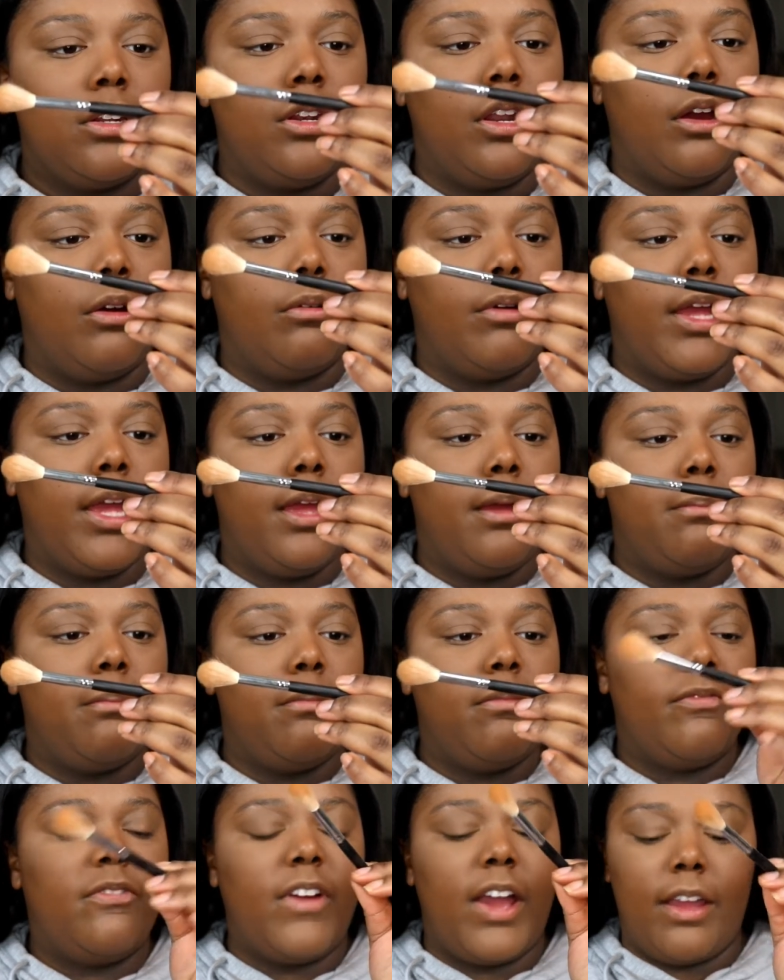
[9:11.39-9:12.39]
No,
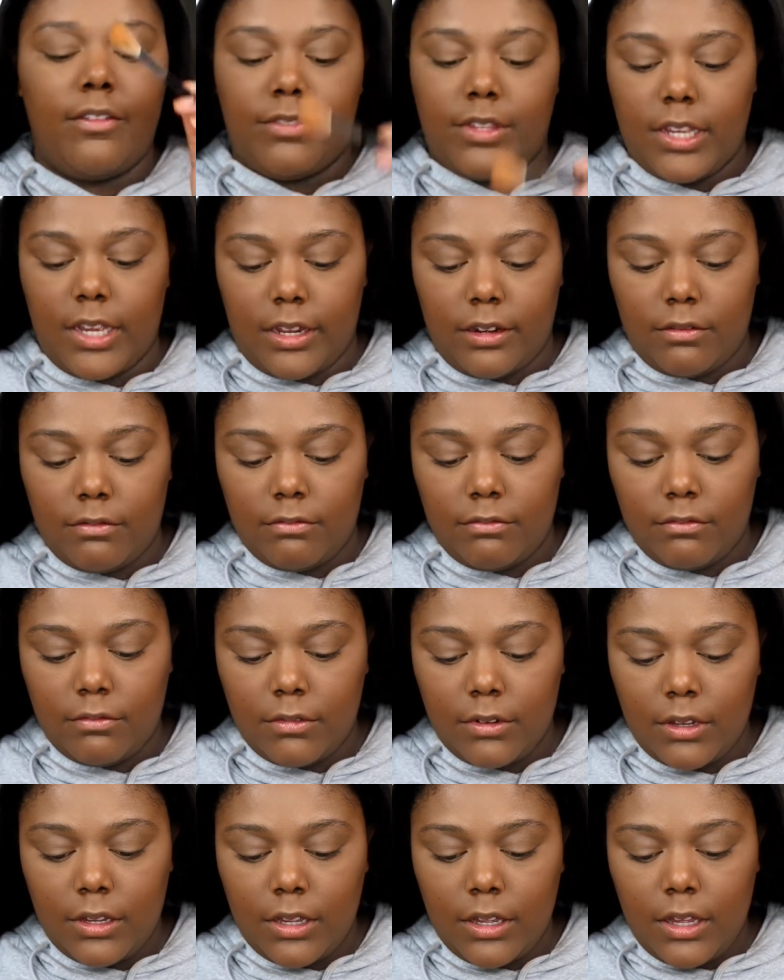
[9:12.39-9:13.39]
M510.
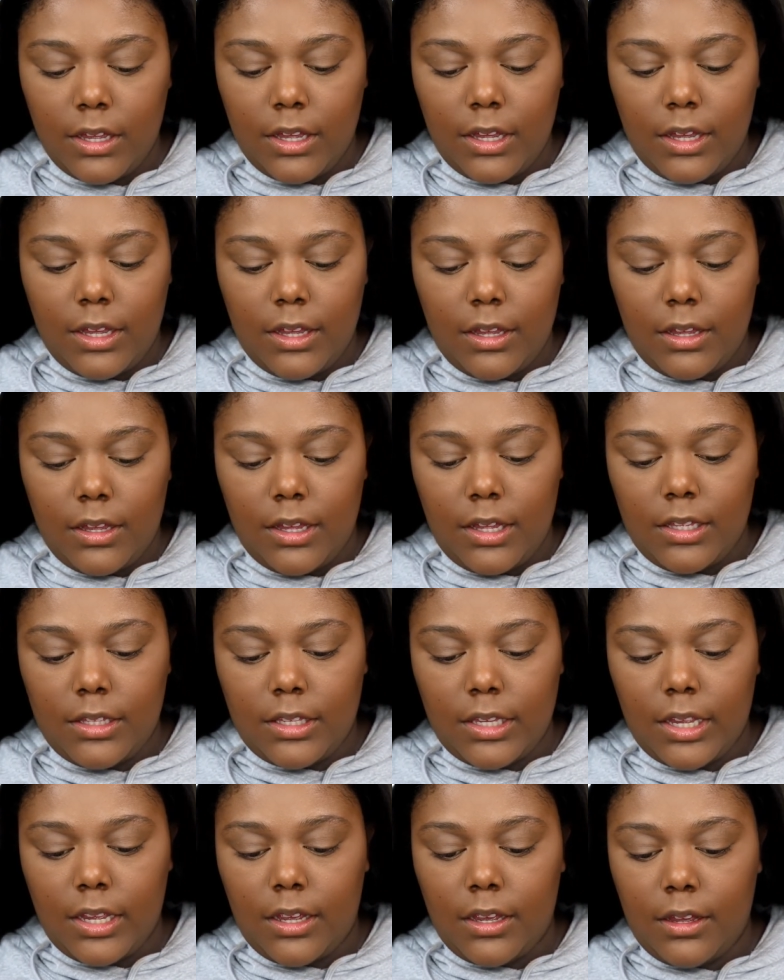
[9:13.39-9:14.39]

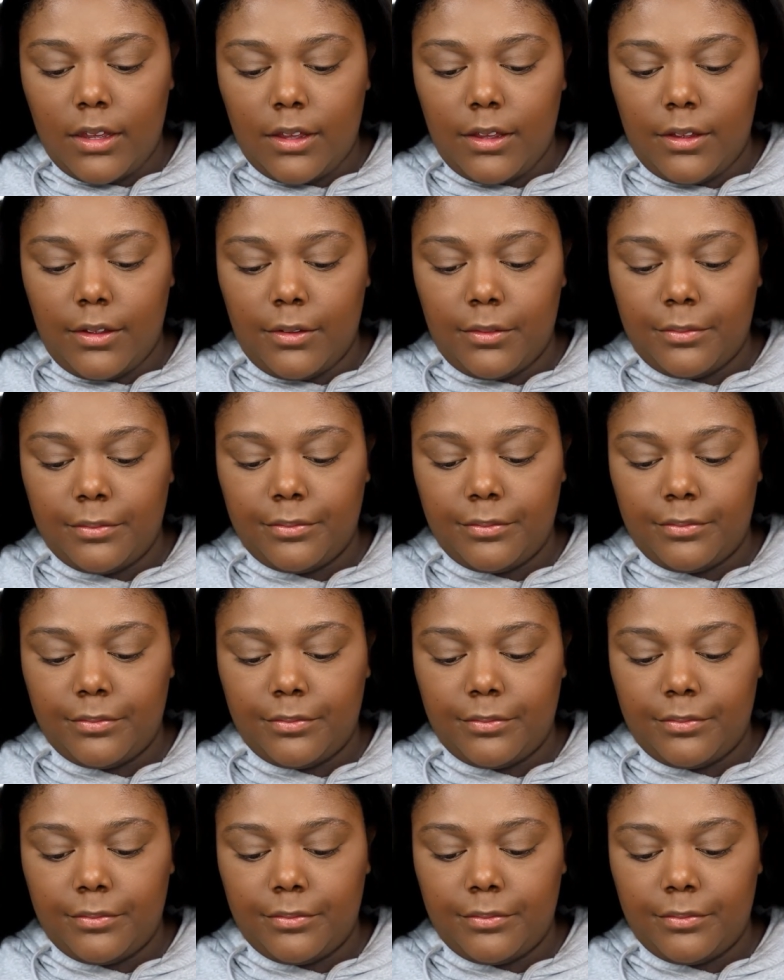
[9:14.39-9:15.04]
It's like a